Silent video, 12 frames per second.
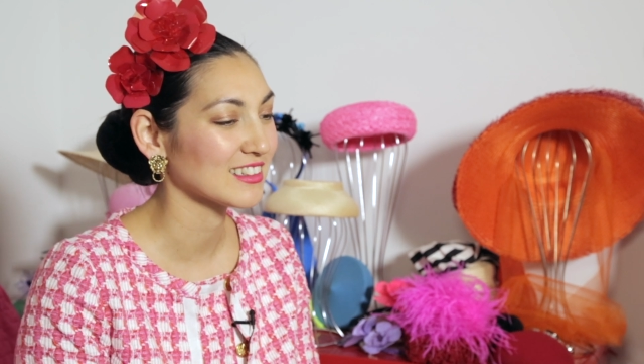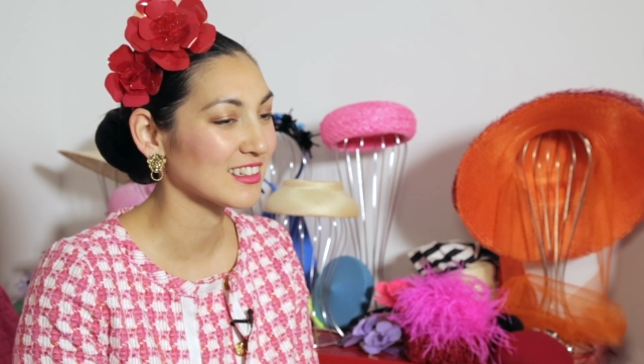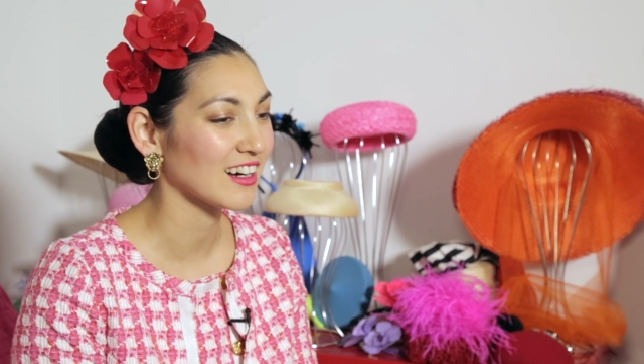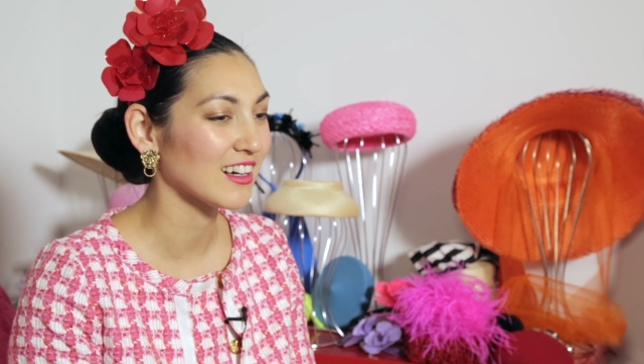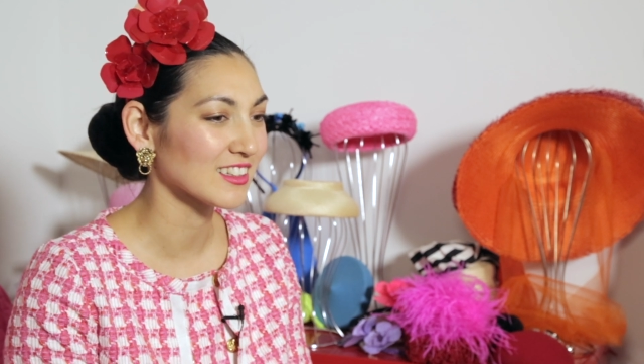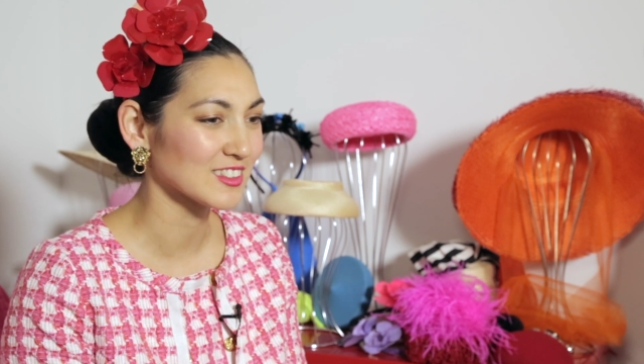
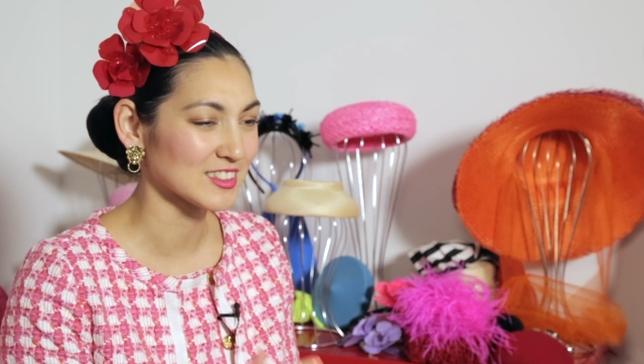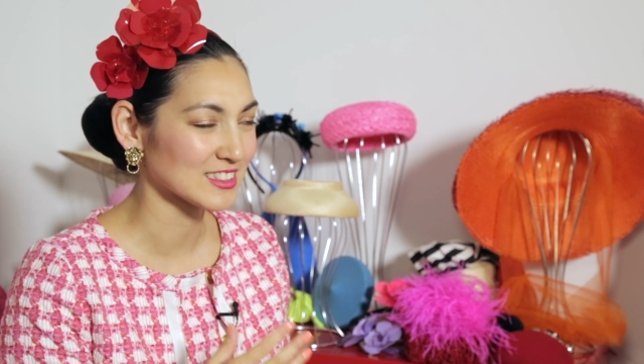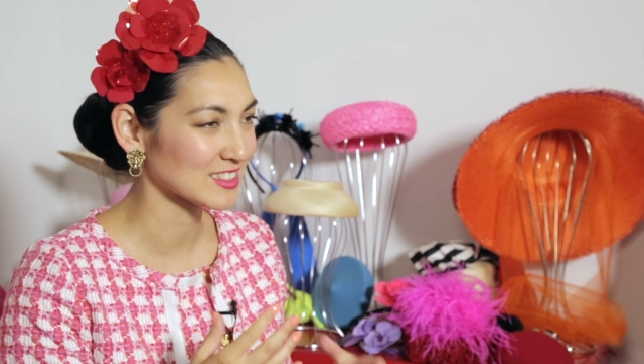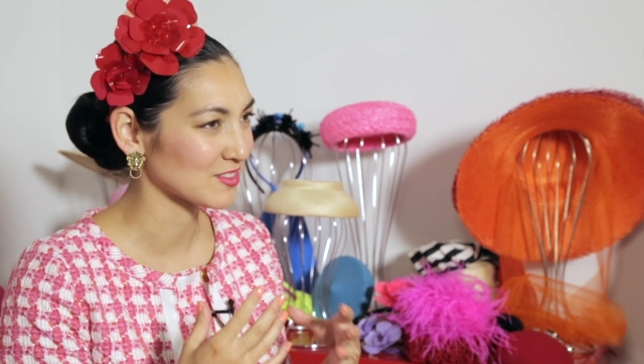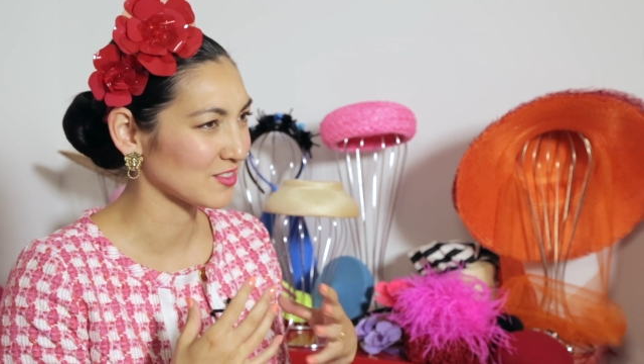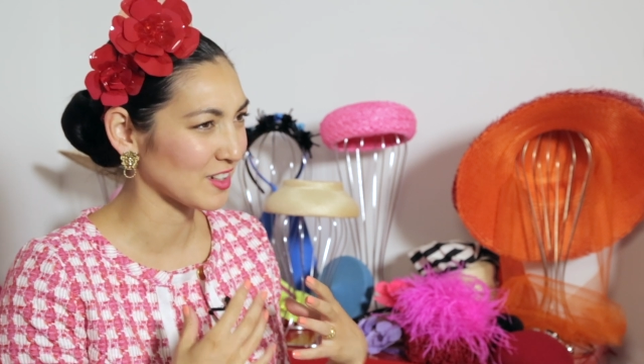Colour
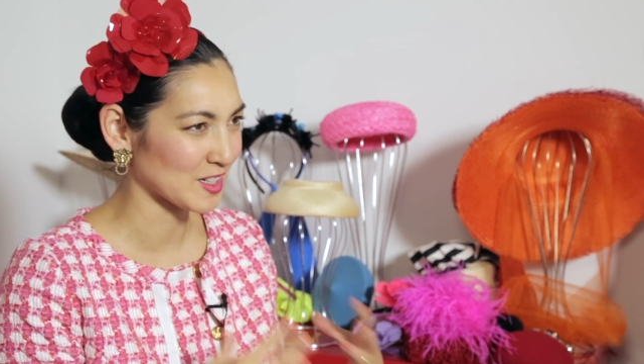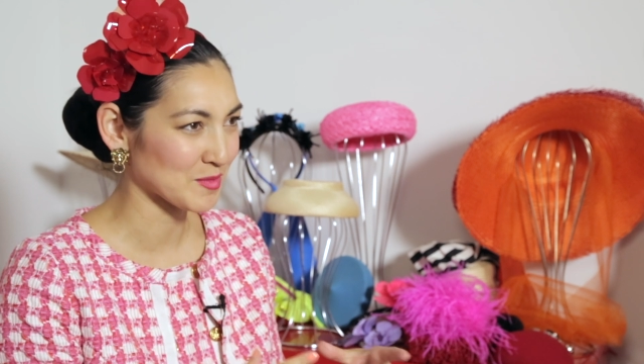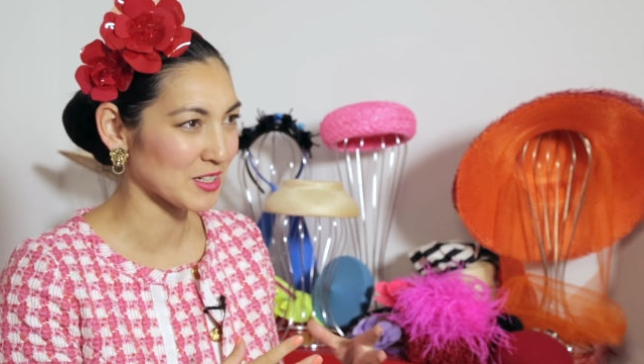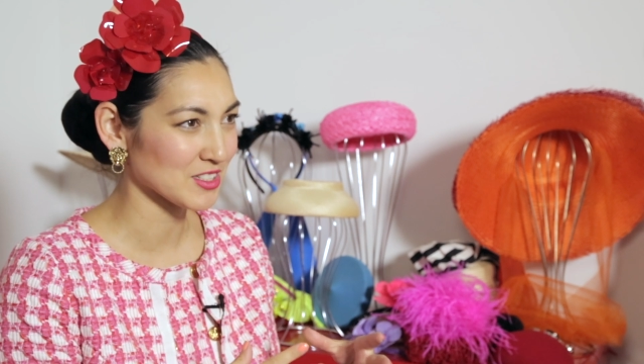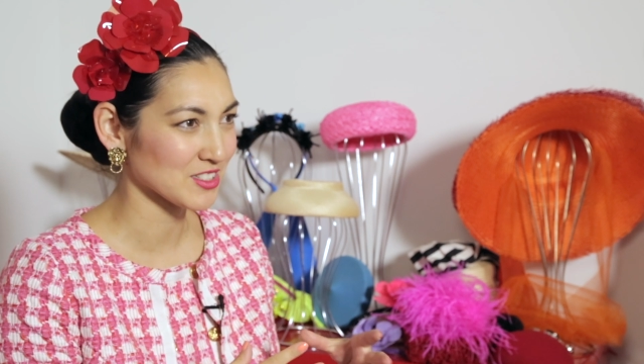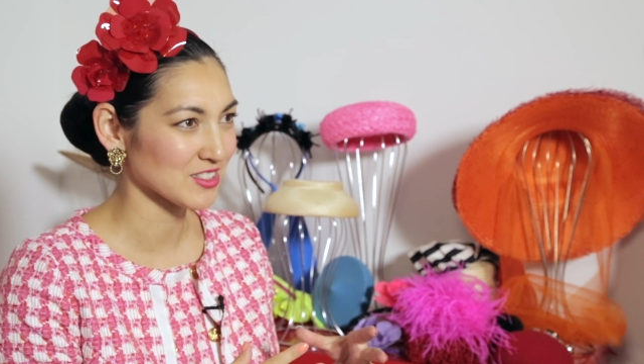is very
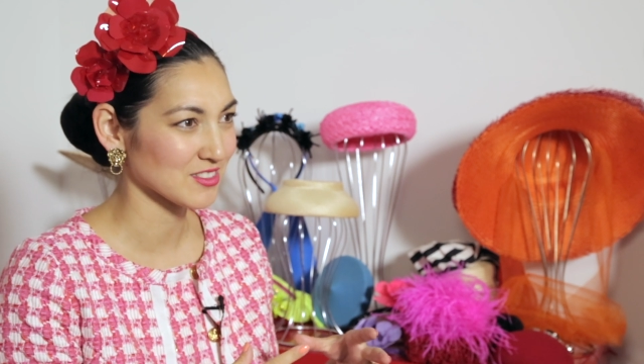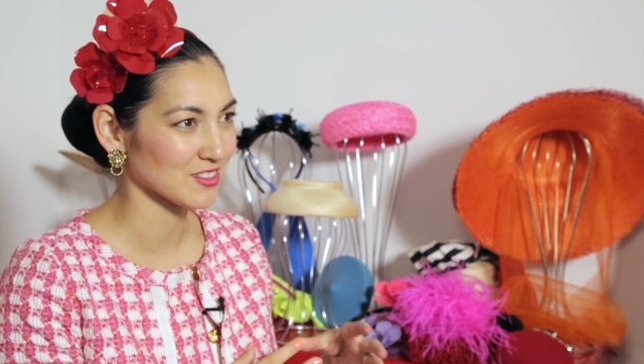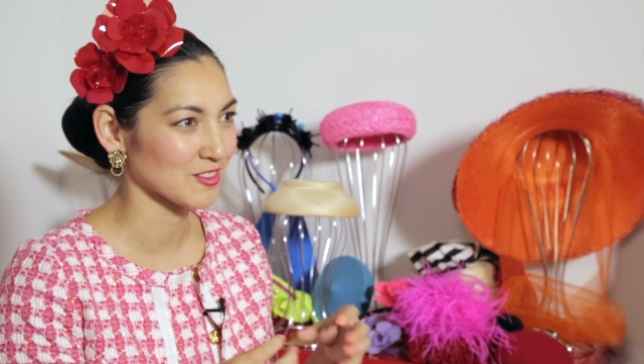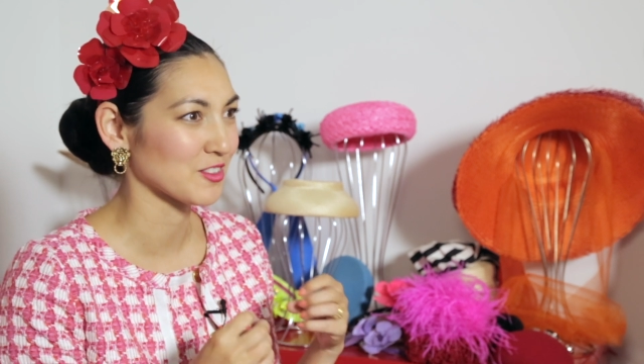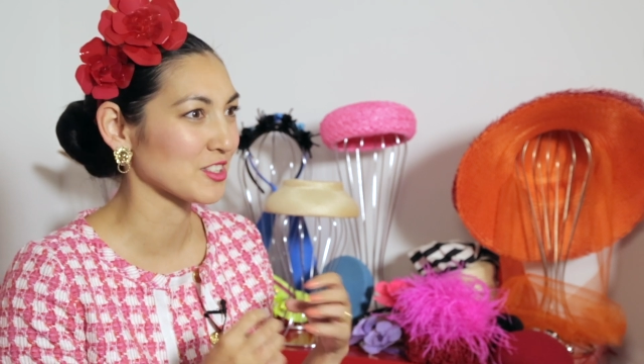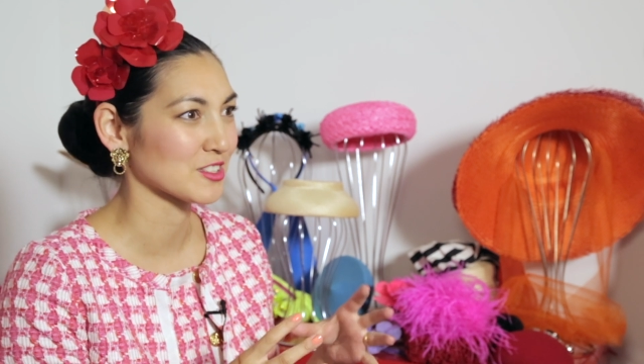much
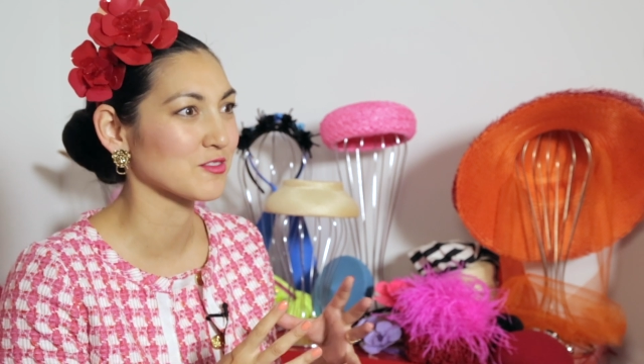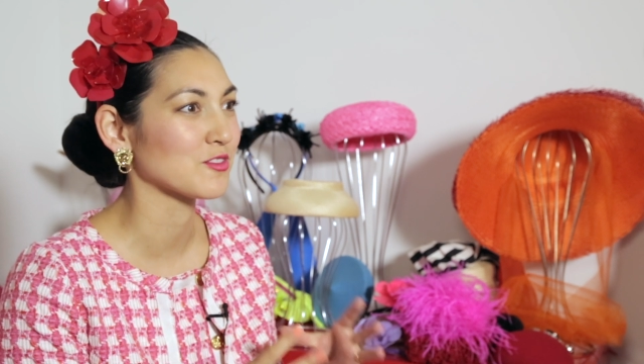first and